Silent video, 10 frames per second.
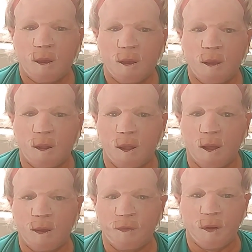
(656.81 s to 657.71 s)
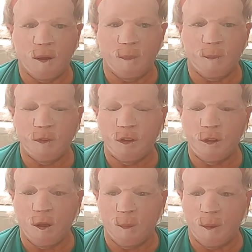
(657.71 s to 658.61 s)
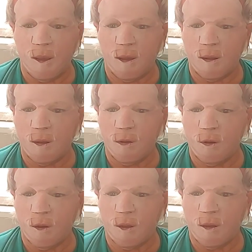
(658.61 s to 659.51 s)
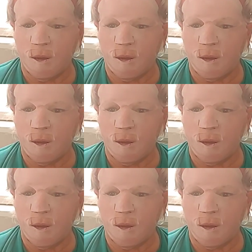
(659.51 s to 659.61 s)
in life. She taught me how to cook.